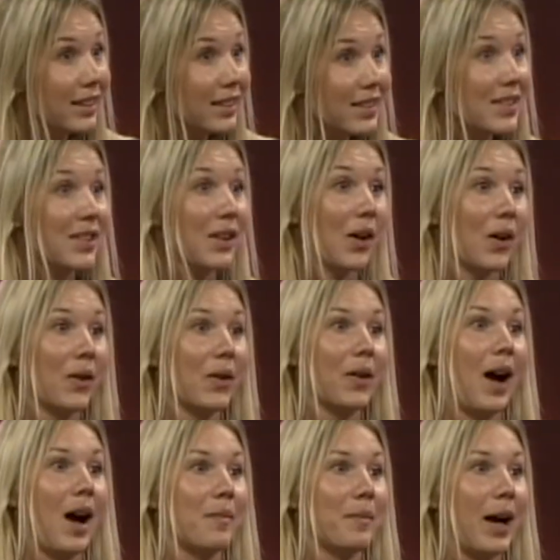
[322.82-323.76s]
so
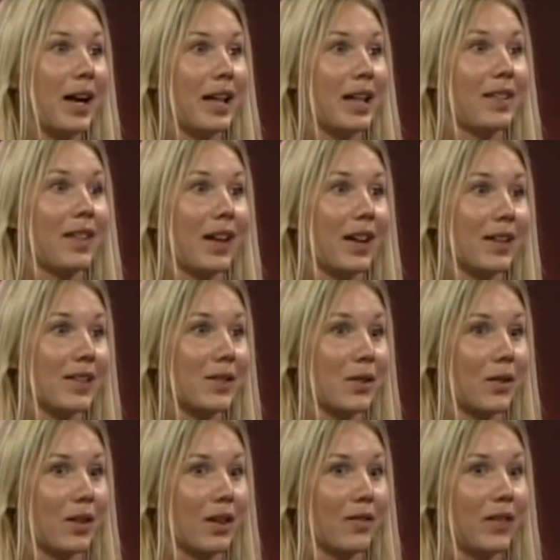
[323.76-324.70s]
anything
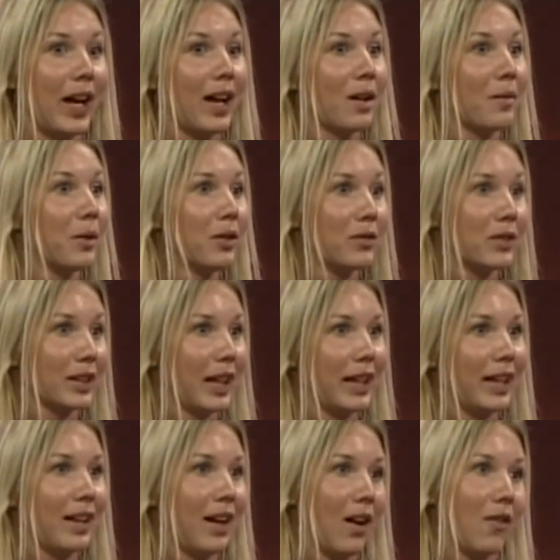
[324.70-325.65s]
sort of animal
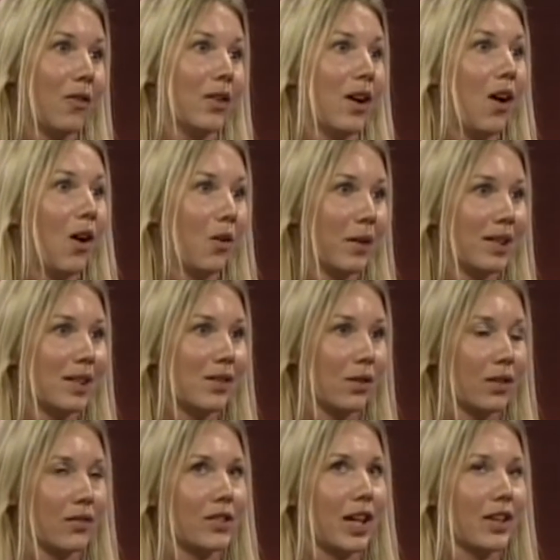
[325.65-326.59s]
related always
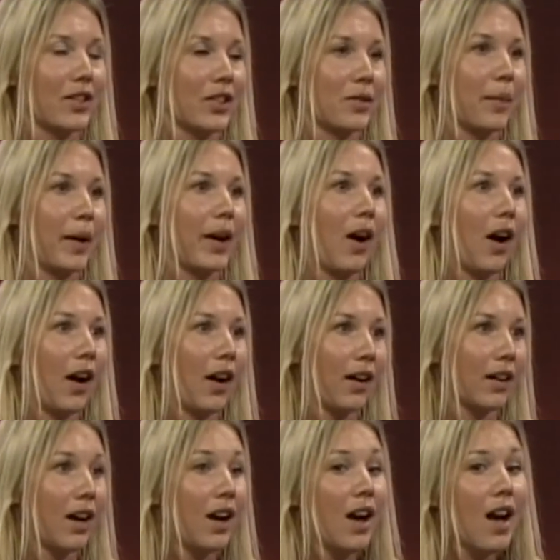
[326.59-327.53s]
sort of touches my
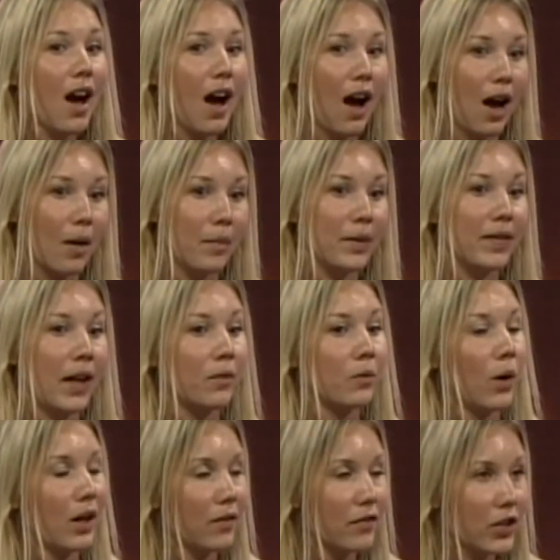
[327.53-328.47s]
heart. And then
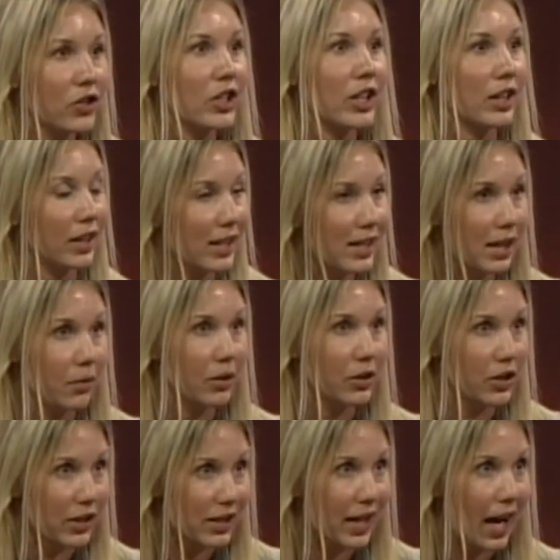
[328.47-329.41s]
one of the charities that we
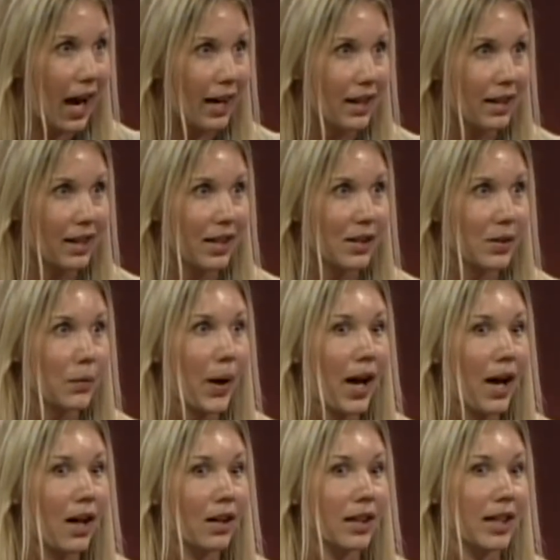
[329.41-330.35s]
just added as
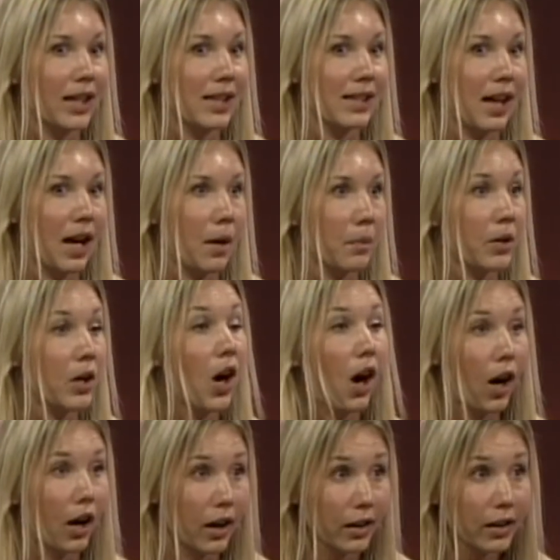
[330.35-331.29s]
well is
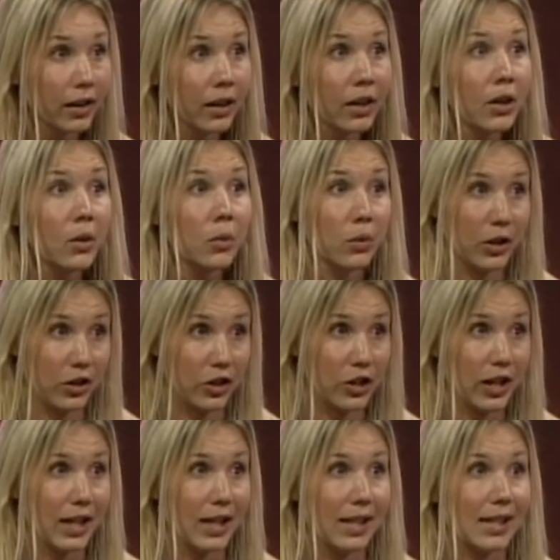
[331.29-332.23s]
CARD, which
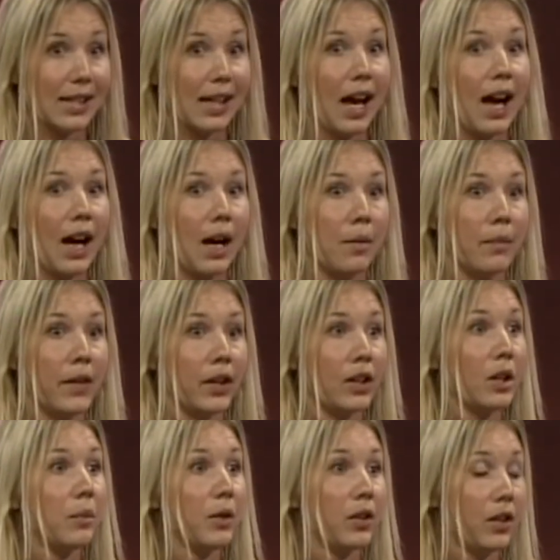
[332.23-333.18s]
is the
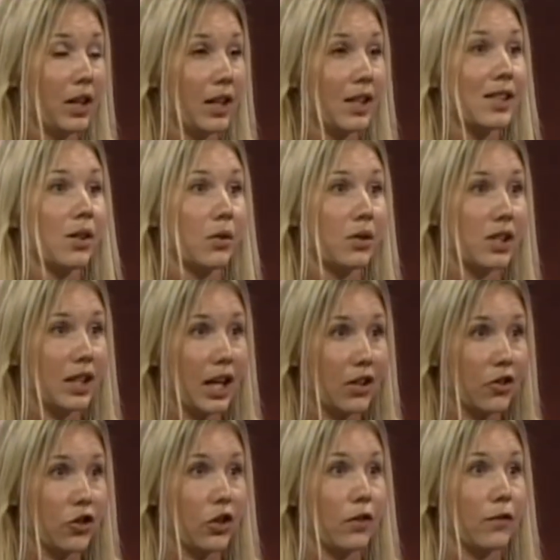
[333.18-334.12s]
Community
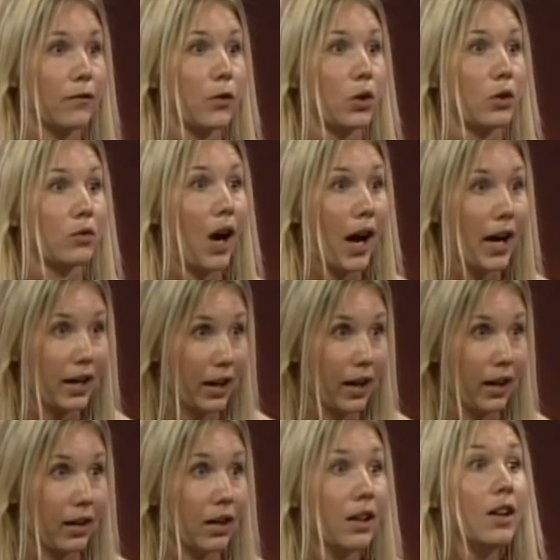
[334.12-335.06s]
Association for
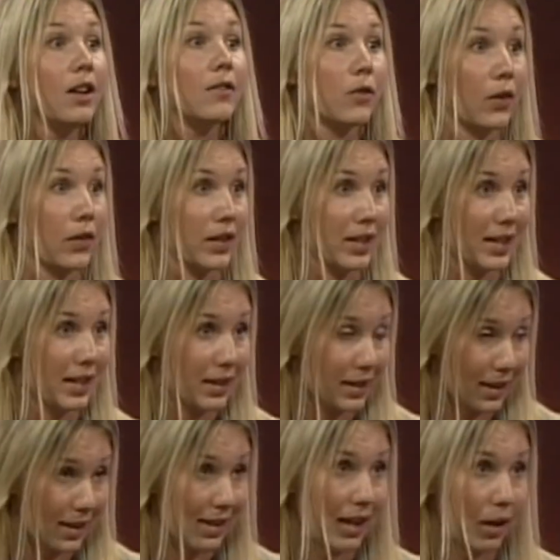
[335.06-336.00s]
Riding for the
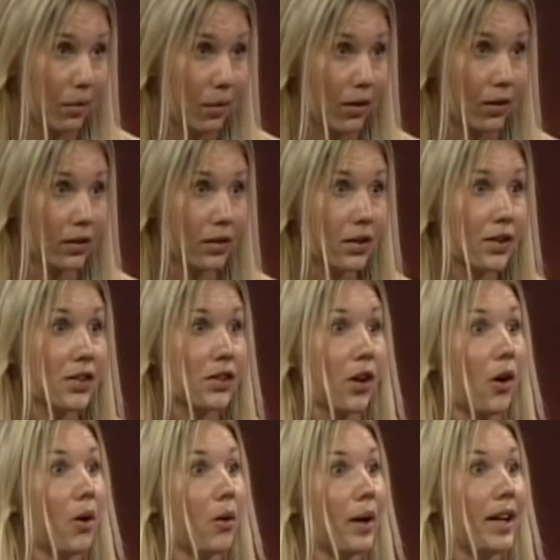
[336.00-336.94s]
Disabled.
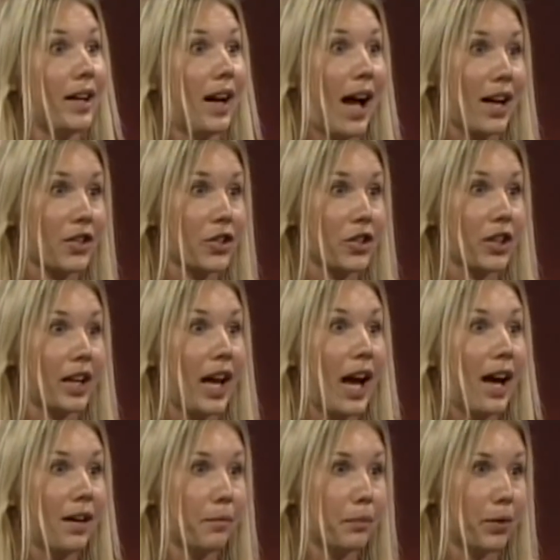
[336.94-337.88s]
So it actually
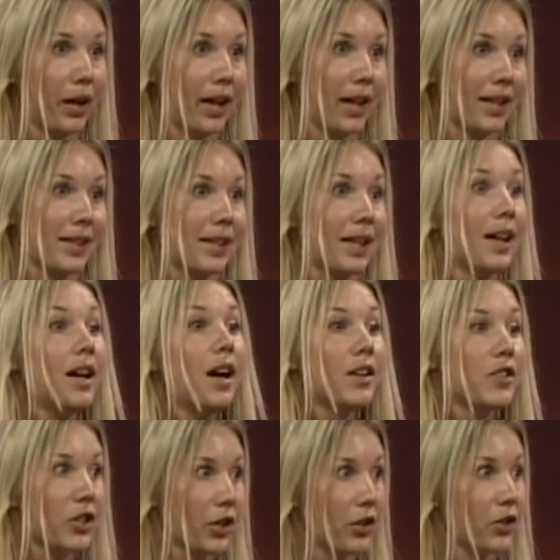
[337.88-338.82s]
brings
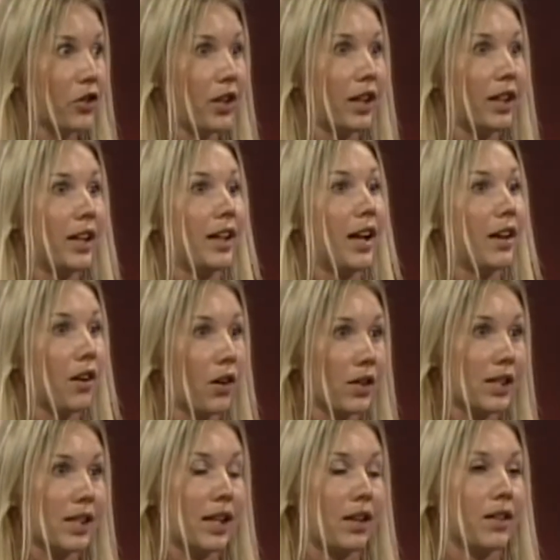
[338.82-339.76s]
children and
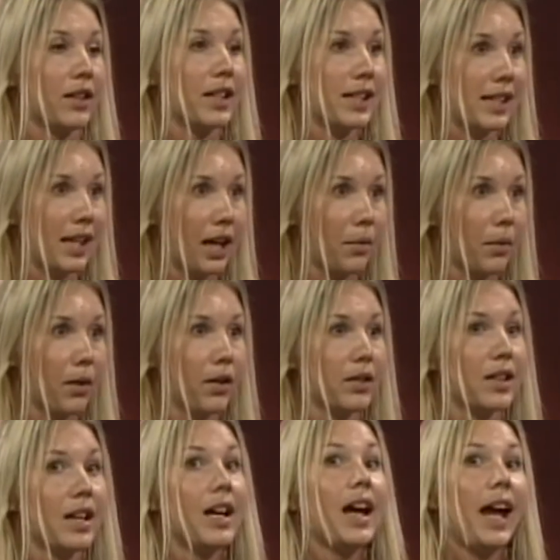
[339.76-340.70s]
adults that are
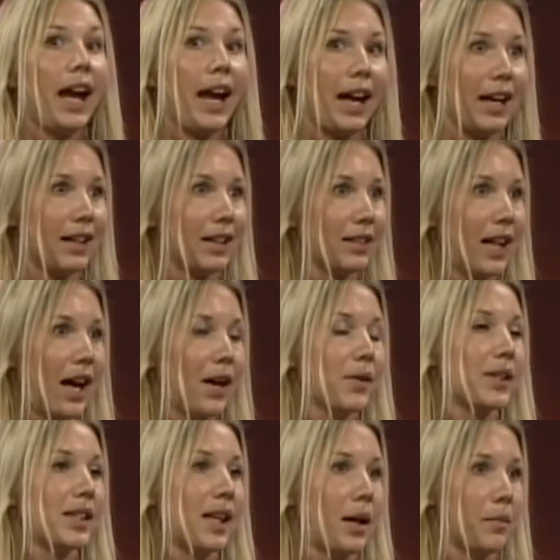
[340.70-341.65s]
disabled and
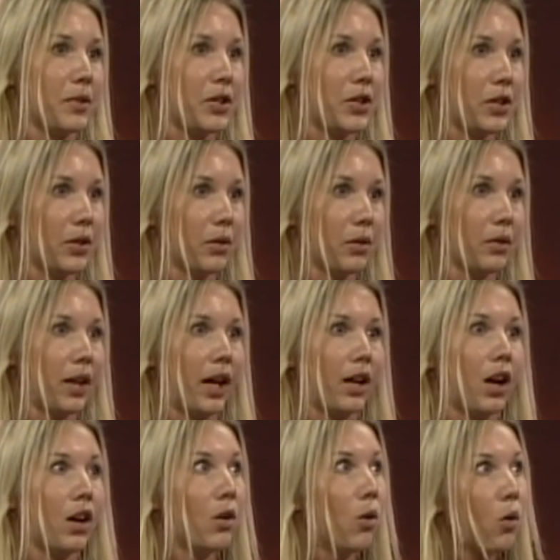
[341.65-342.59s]
allows them to get
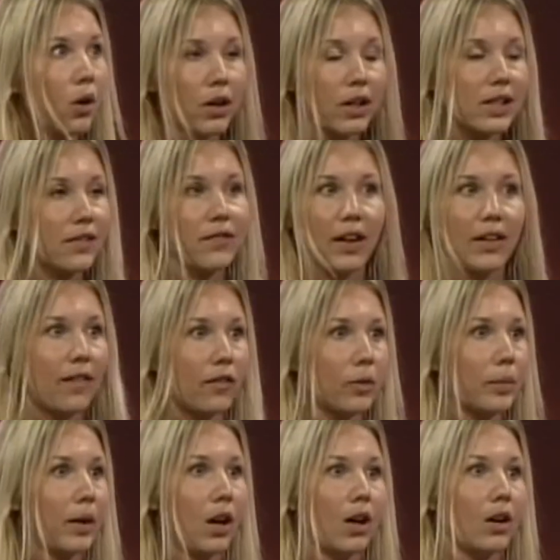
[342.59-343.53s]
on a horse if they've
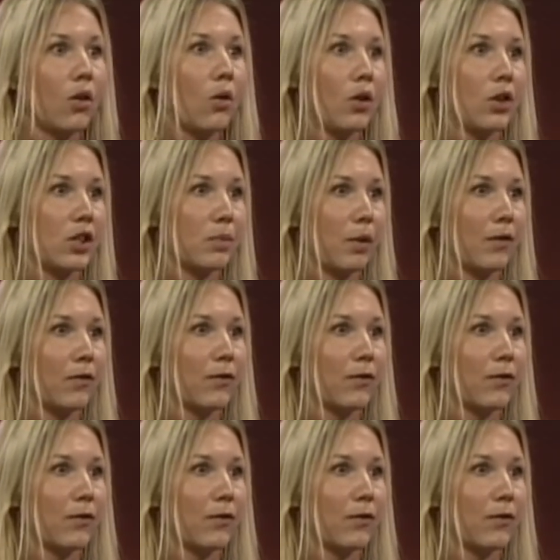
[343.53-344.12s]
never been on a horse before.